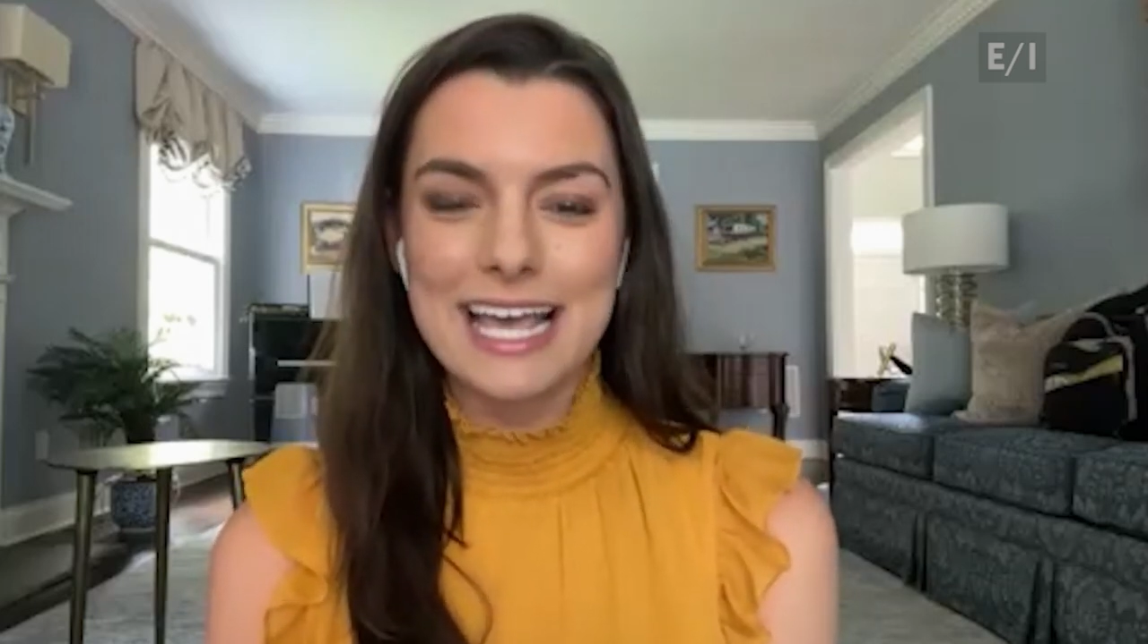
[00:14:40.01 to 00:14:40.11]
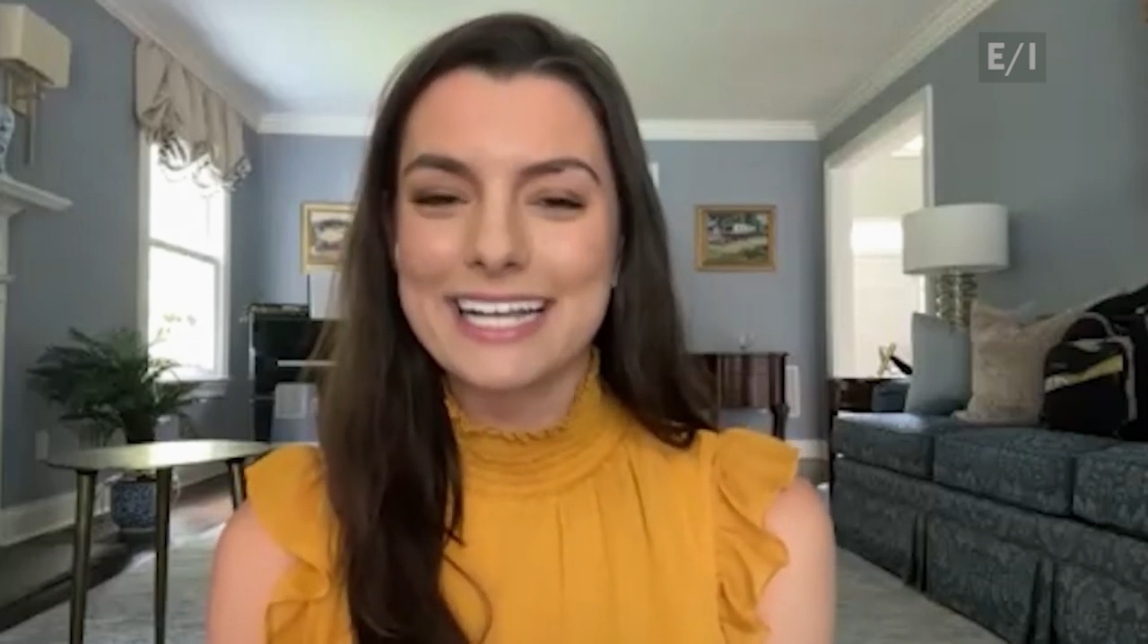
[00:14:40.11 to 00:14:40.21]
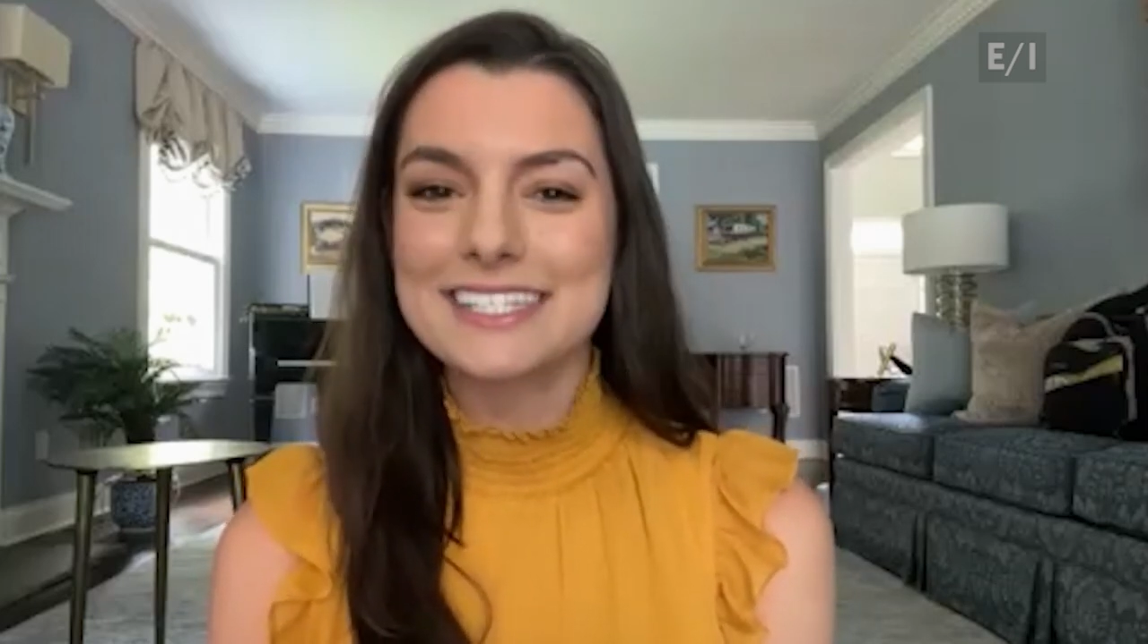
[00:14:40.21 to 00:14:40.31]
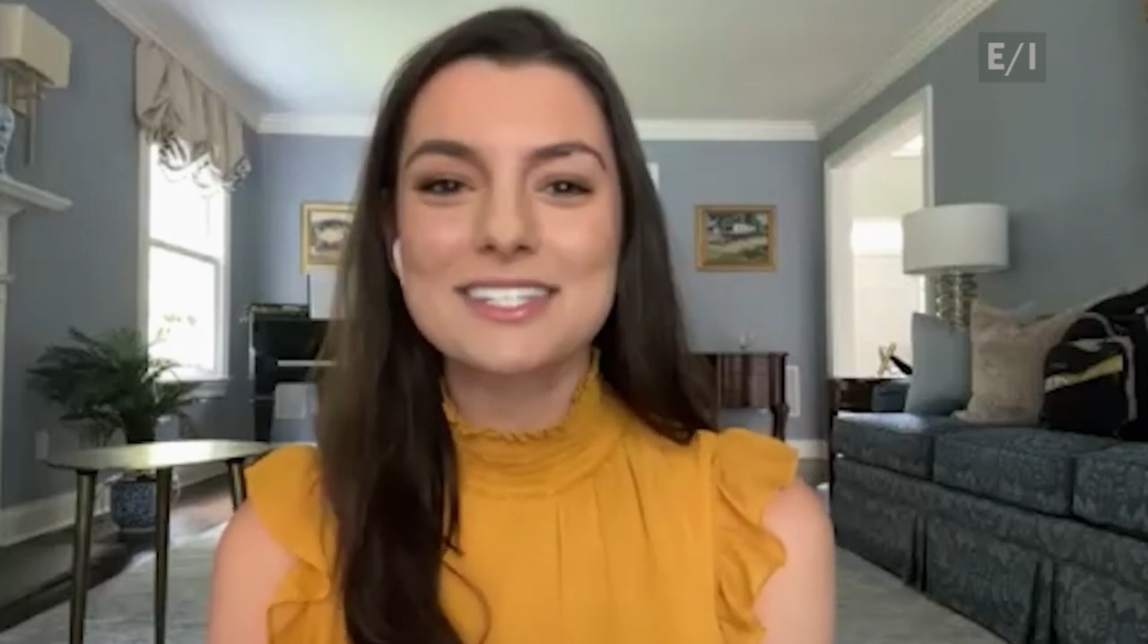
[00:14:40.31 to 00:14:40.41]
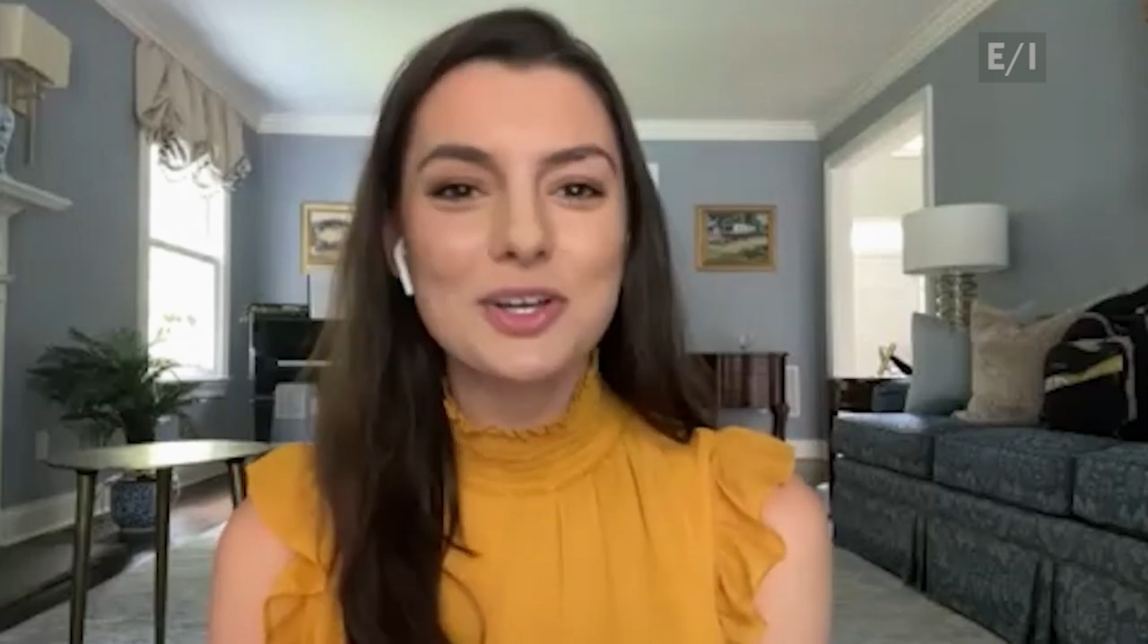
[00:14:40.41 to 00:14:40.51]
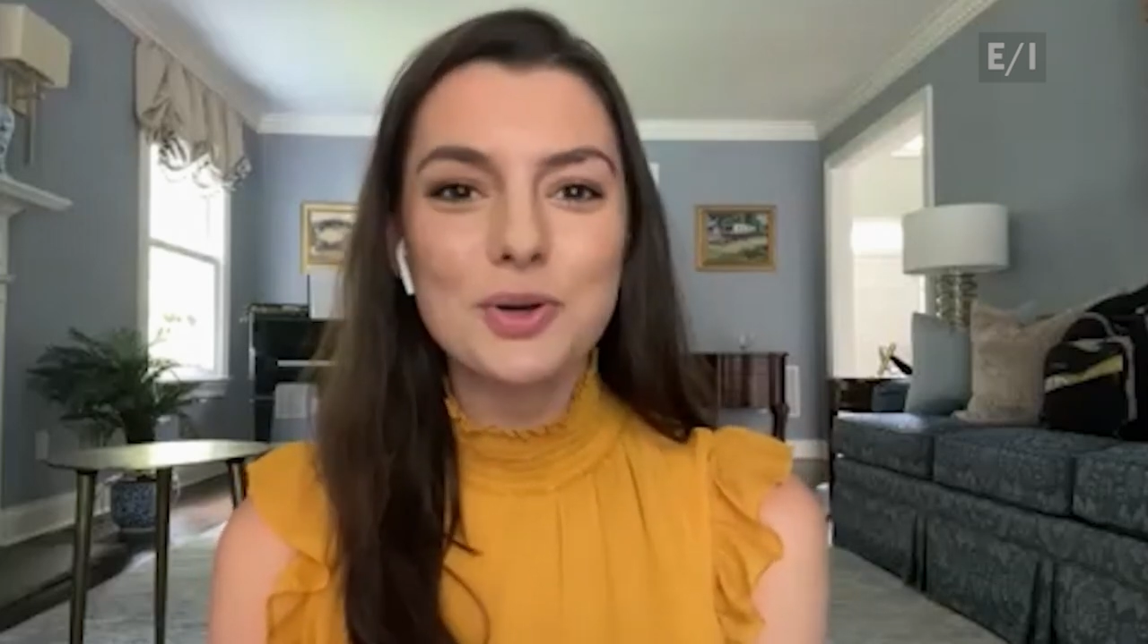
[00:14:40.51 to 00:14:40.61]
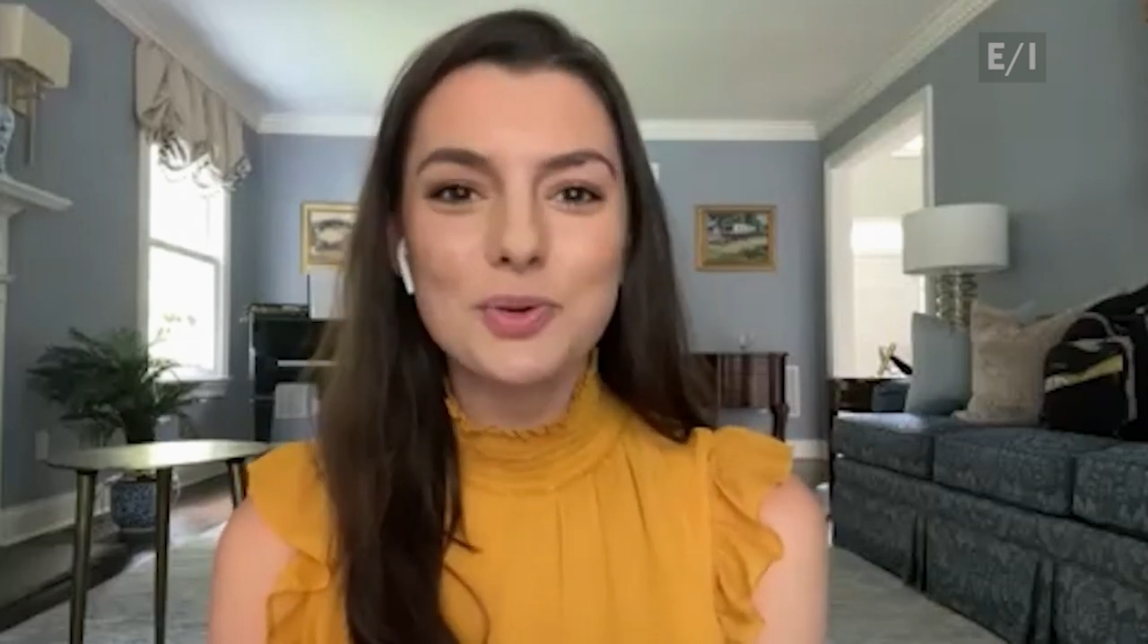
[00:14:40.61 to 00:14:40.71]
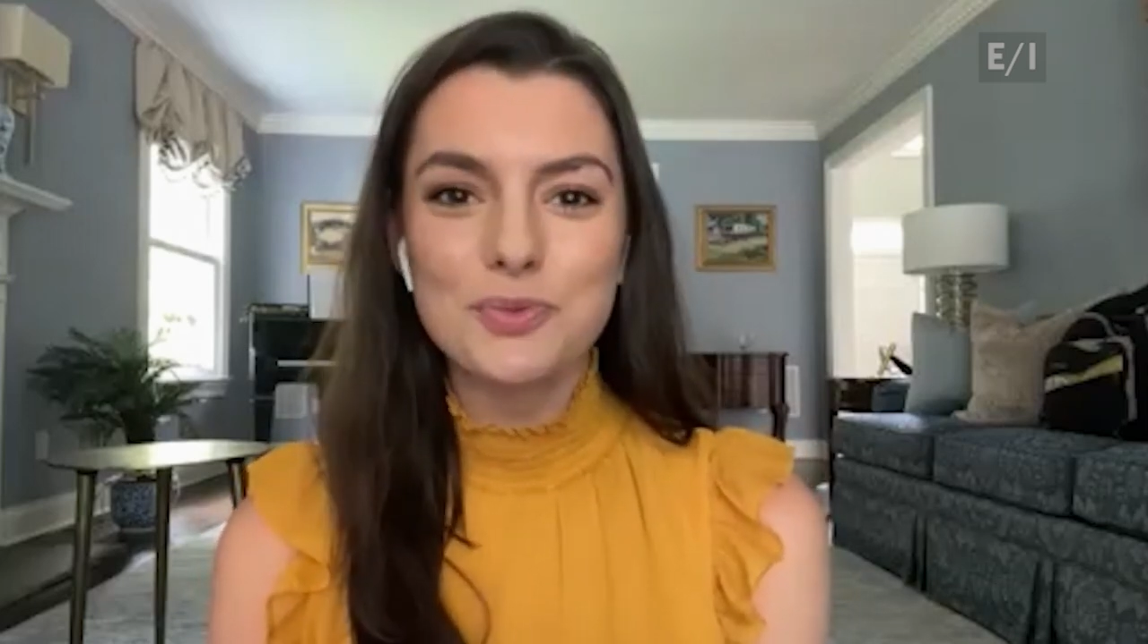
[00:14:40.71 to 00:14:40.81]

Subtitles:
and I still